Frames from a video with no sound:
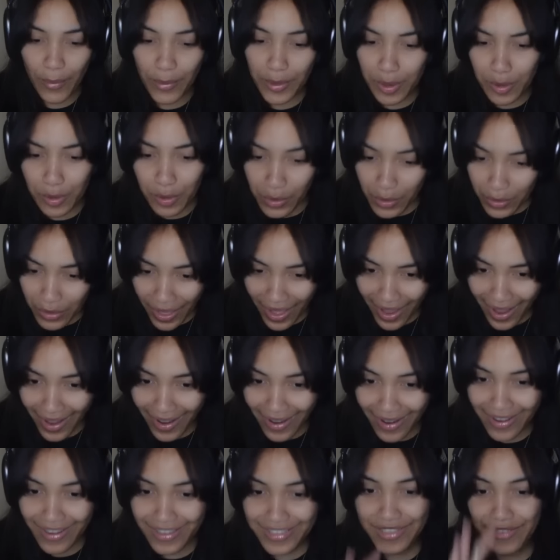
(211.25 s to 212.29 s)
would you do
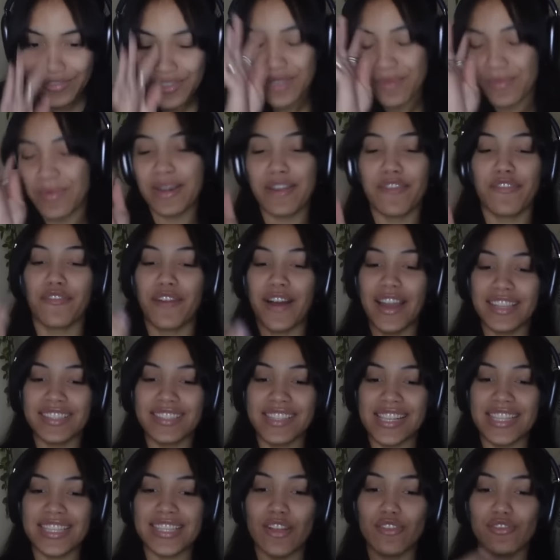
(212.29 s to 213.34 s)
that? Because if somebody
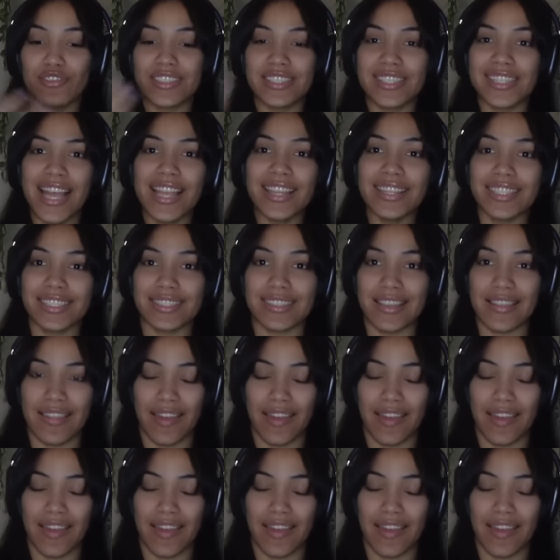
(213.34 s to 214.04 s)
finds these, they'll send it to